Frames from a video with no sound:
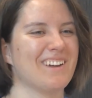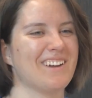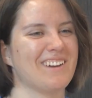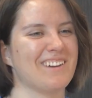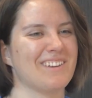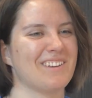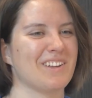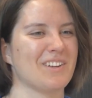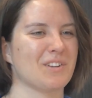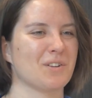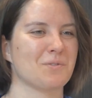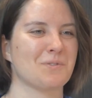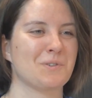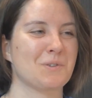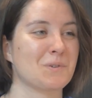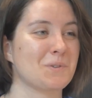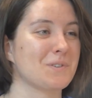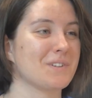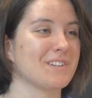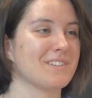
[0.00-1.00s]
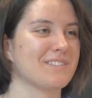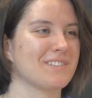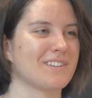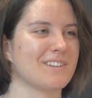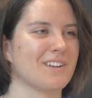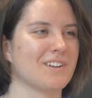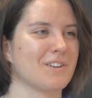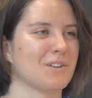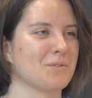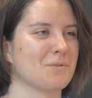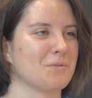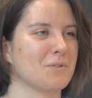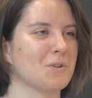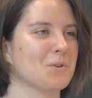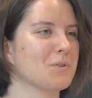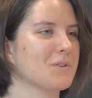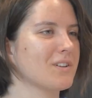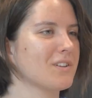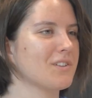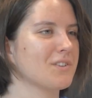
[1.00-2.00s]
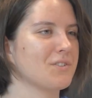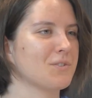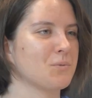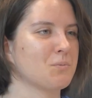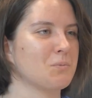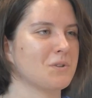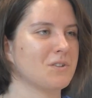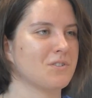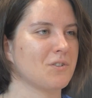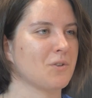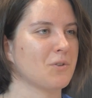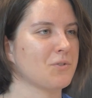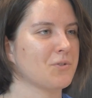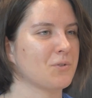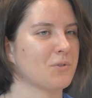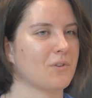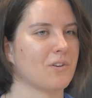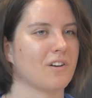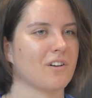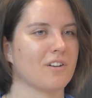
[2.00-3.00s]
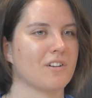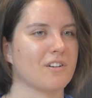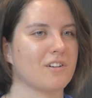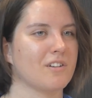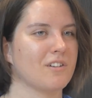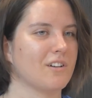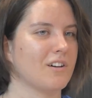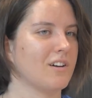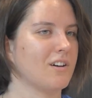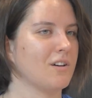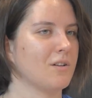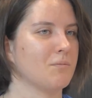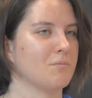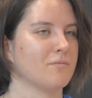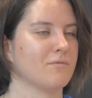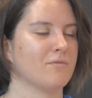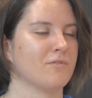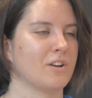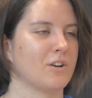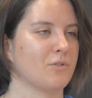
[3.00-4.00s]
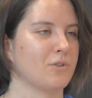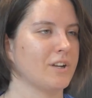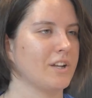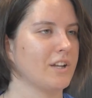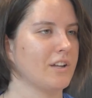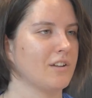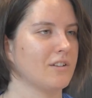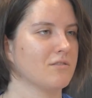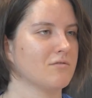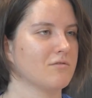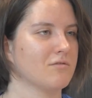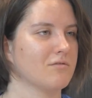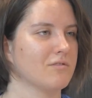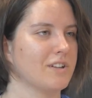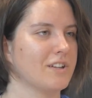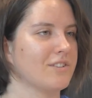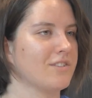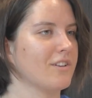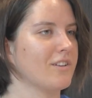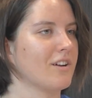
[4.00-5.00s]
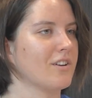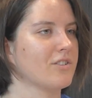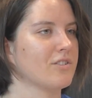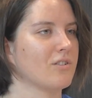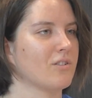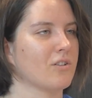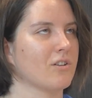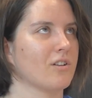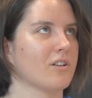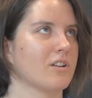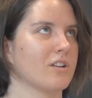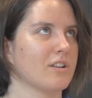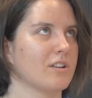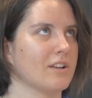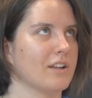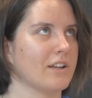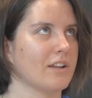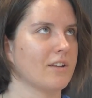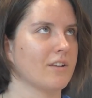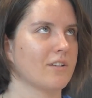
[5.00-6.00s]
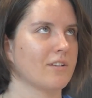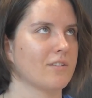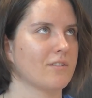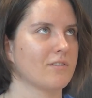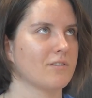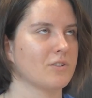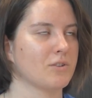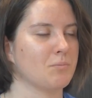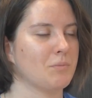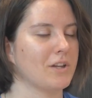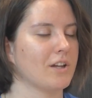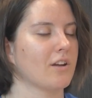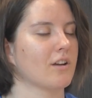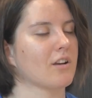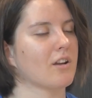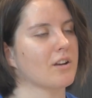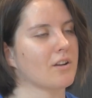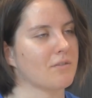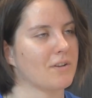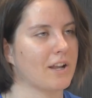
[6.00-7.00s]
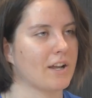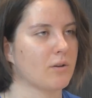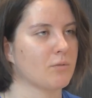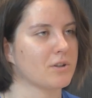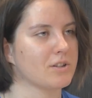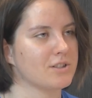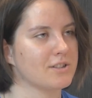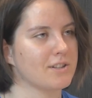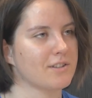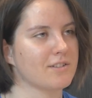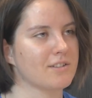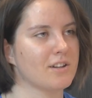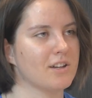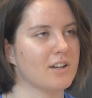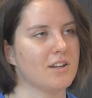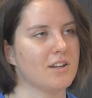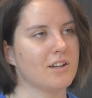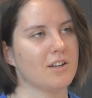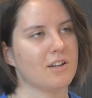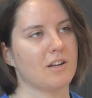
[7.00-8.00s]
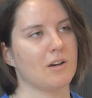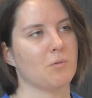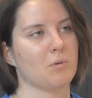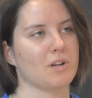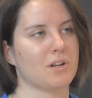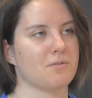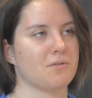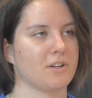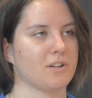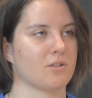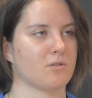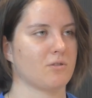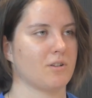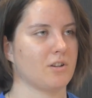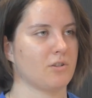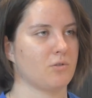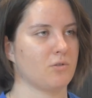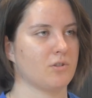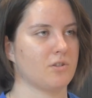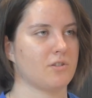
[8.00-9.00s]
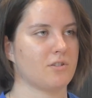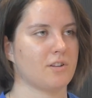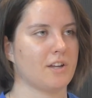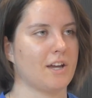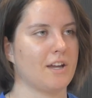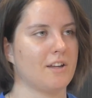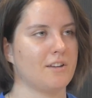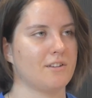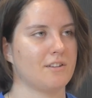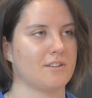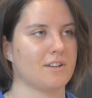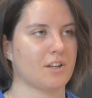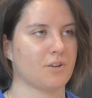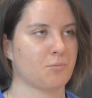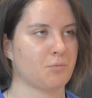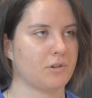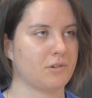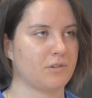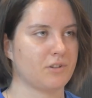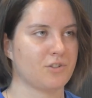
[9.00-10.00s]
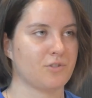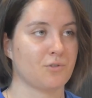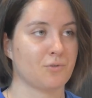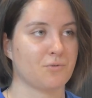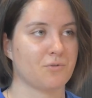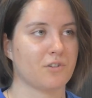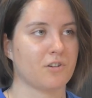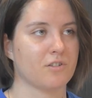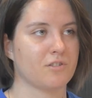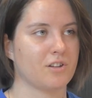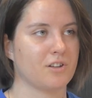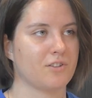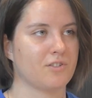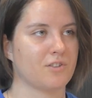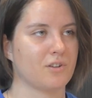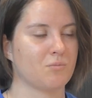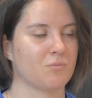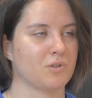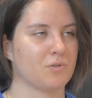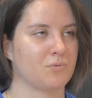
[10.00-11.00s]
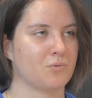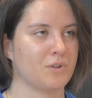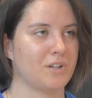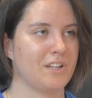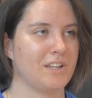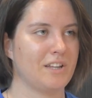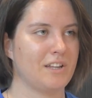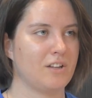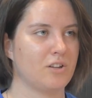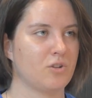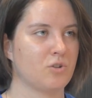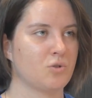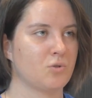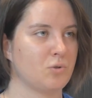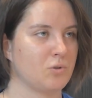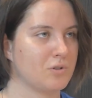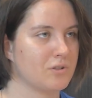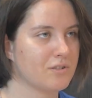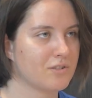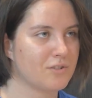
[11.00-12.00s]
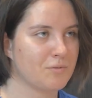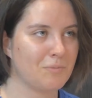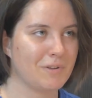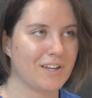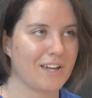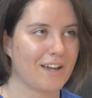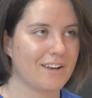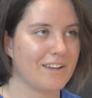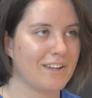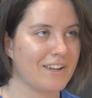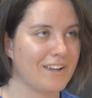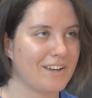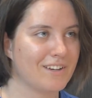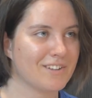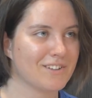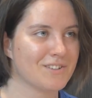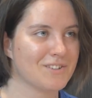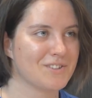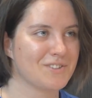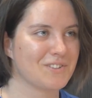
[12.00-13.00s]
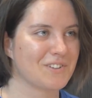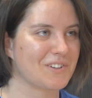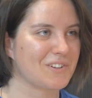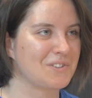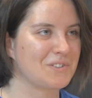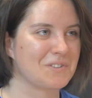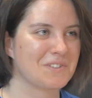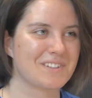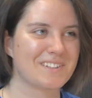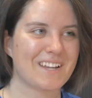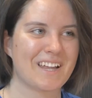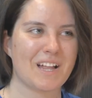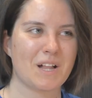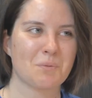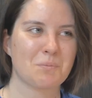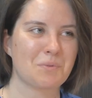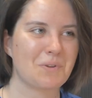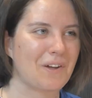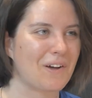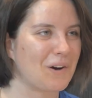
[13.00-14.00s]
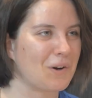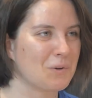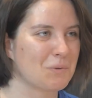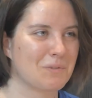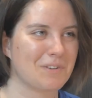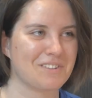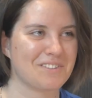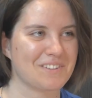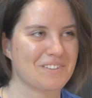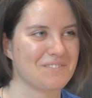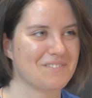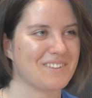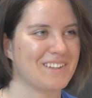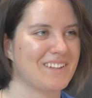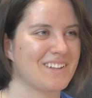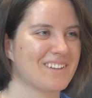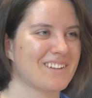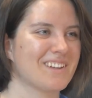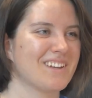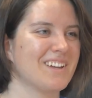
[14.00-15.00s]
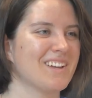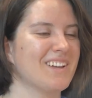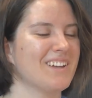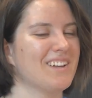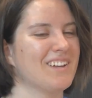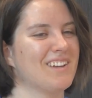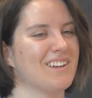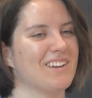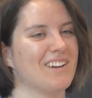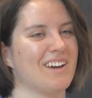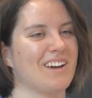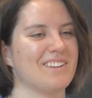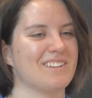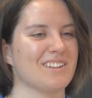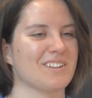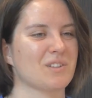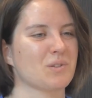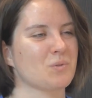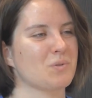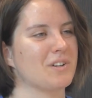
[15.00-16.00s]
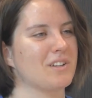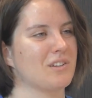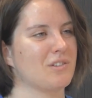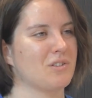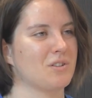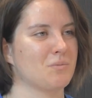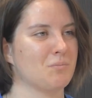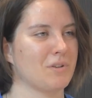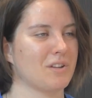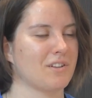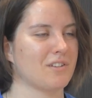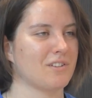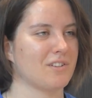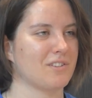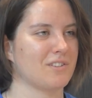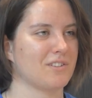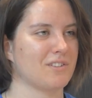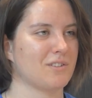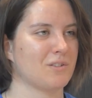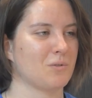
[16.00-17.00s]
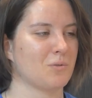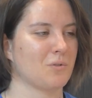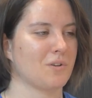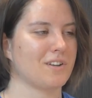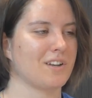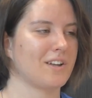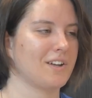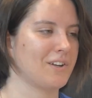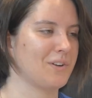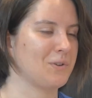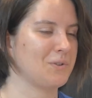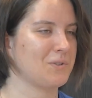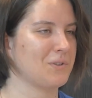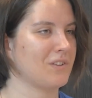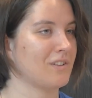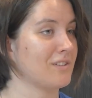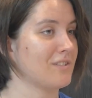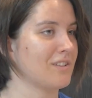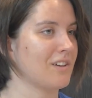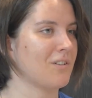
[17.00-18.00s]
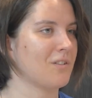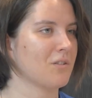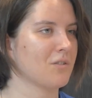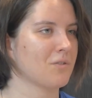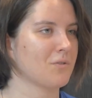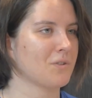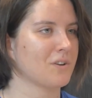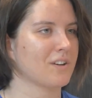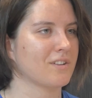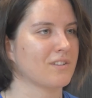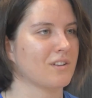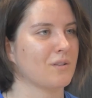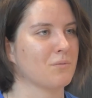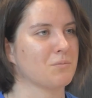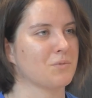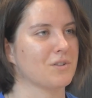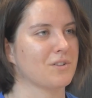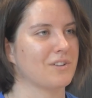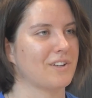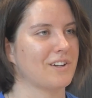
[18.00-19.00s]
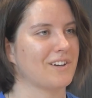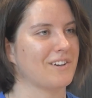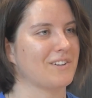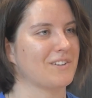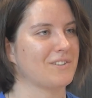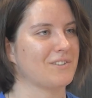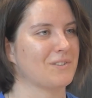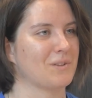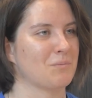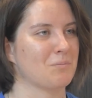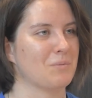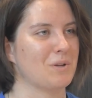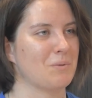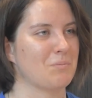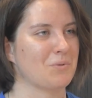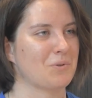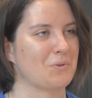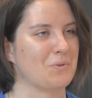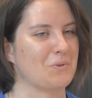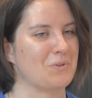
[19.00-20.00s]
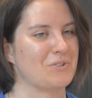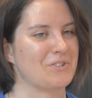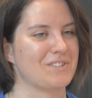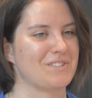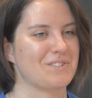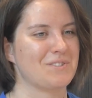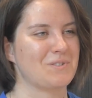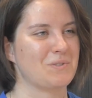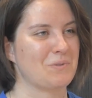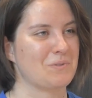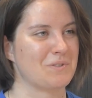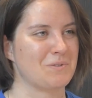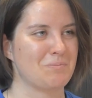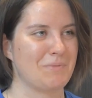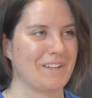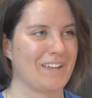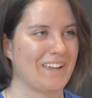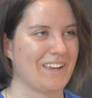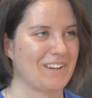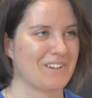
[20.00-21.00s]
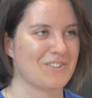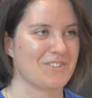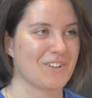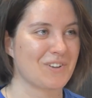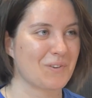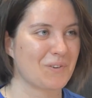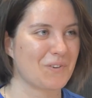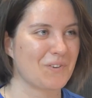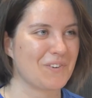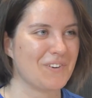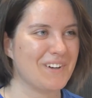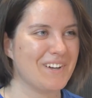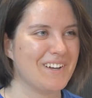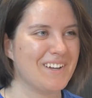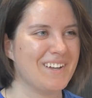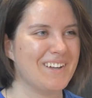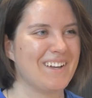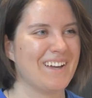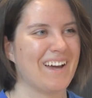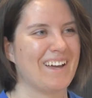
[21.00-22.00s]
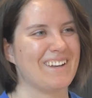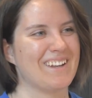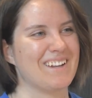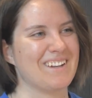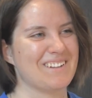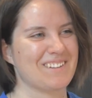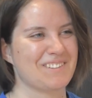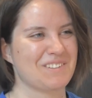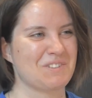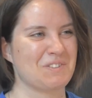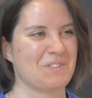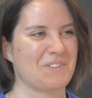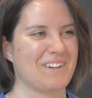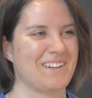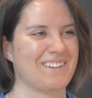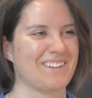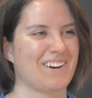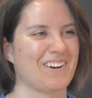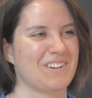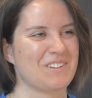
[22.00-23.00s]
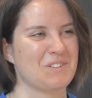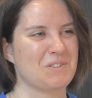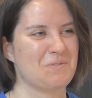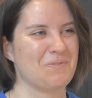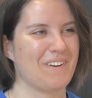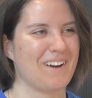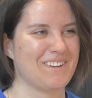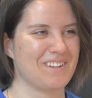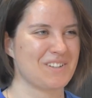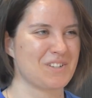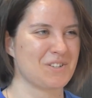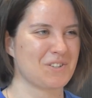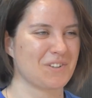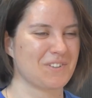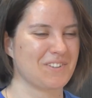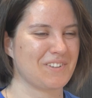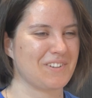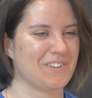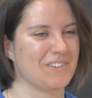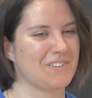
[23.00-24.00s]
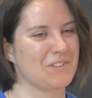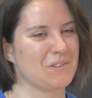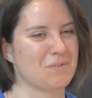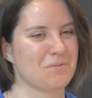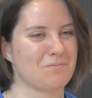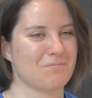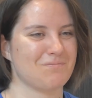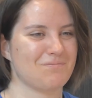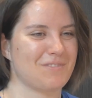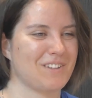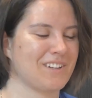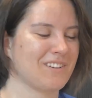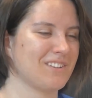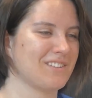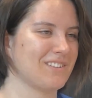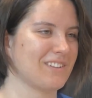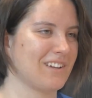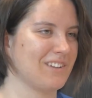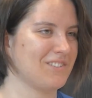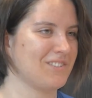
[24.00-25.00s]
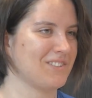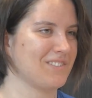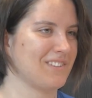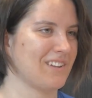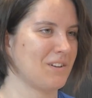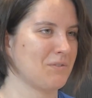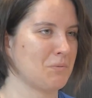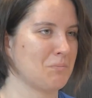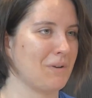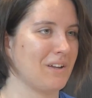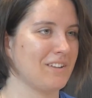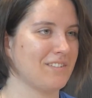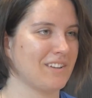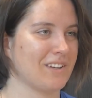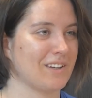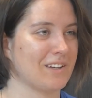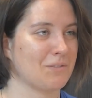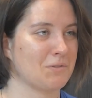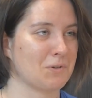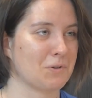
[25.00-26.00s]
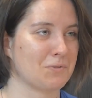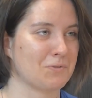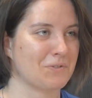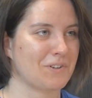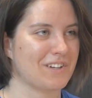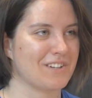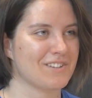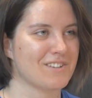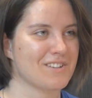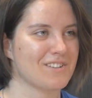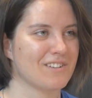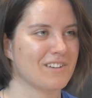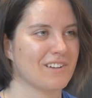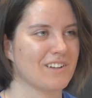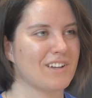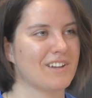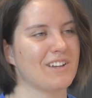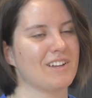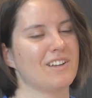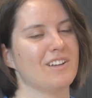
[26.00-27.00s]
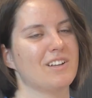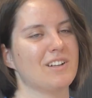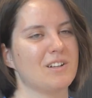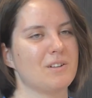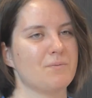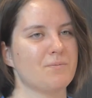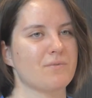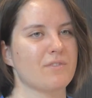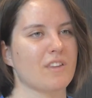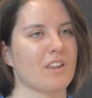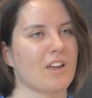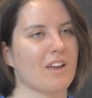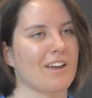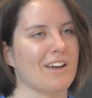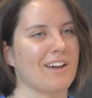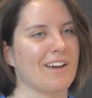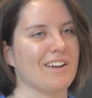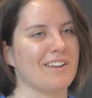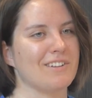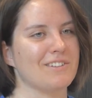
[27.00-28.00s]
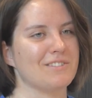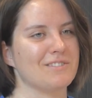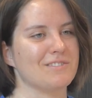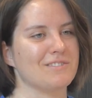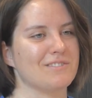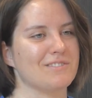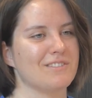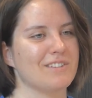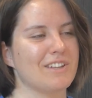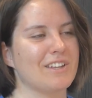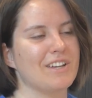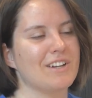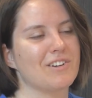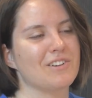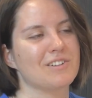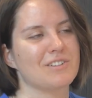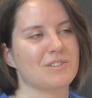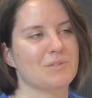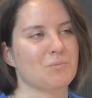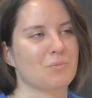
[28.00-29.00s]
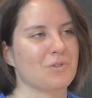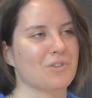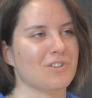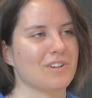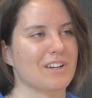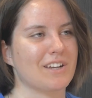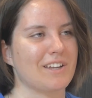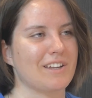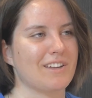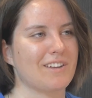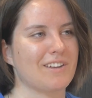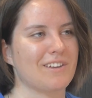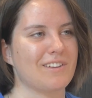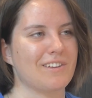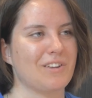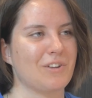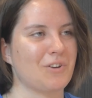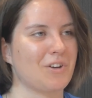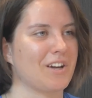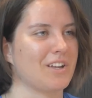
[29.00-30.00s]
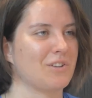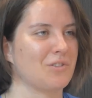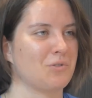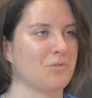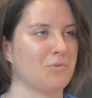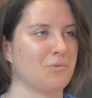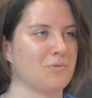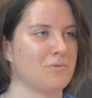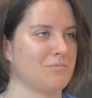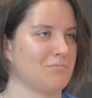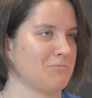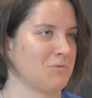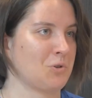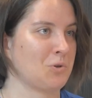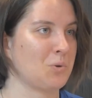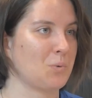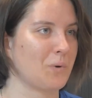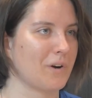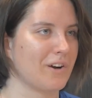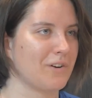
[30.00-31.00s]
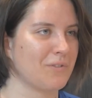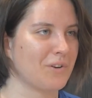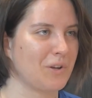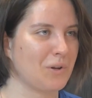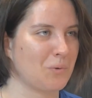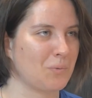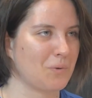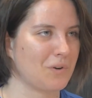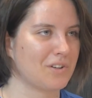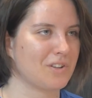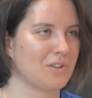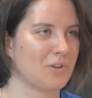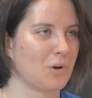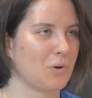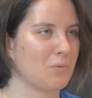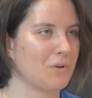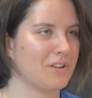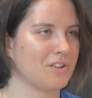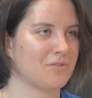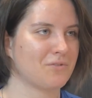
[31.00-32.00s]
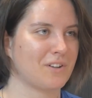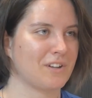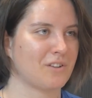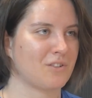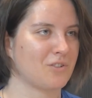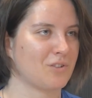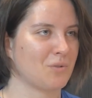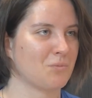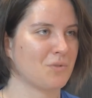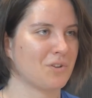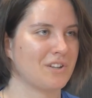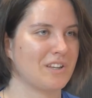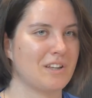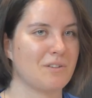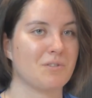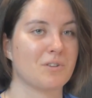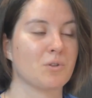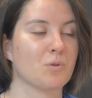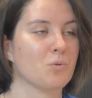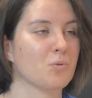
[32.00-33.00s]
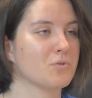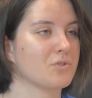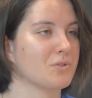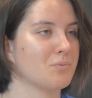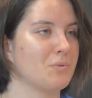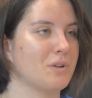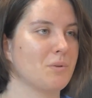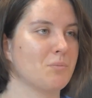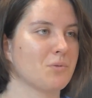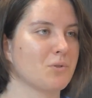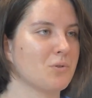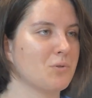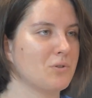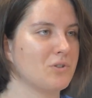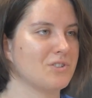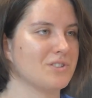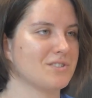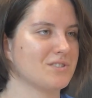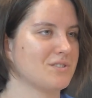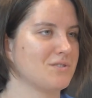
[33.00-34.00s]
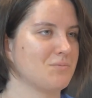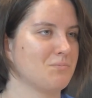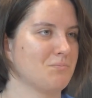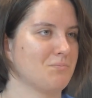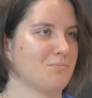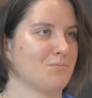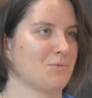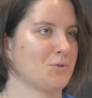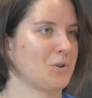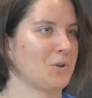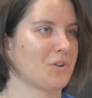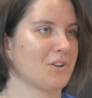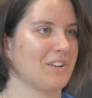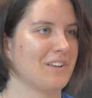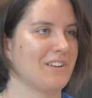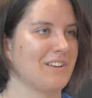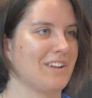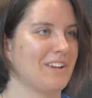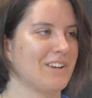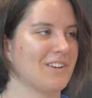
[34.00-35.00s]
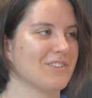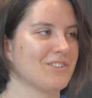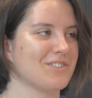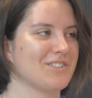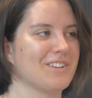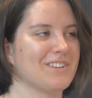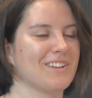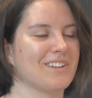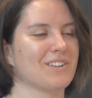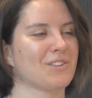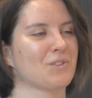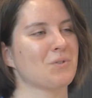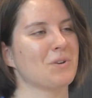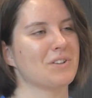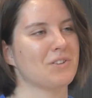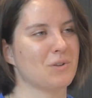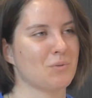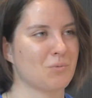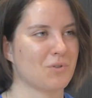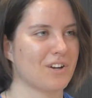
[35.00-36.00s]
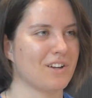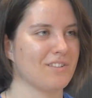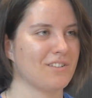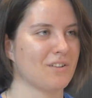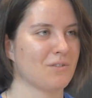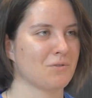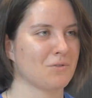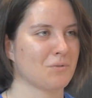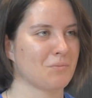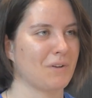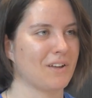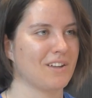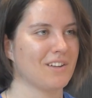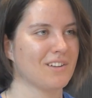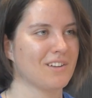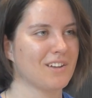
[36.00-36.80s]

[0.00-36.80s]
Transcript: A lot of tourists, a lot of locals, which also are very international, or like speaking a lot of languages. What I find quite good, I didn't experience so far that someone really couldn't speak any English or couldn't help you out with something. And that's quite good because when I go to the south, for example, there are some people who just don't speak English at all. And then it's quite hard to manage on your own because I just have a basic level of French. And here it's more like you can go wherever you want. You always find someone, even older people, who just talk in English, and that's quite surprising for me.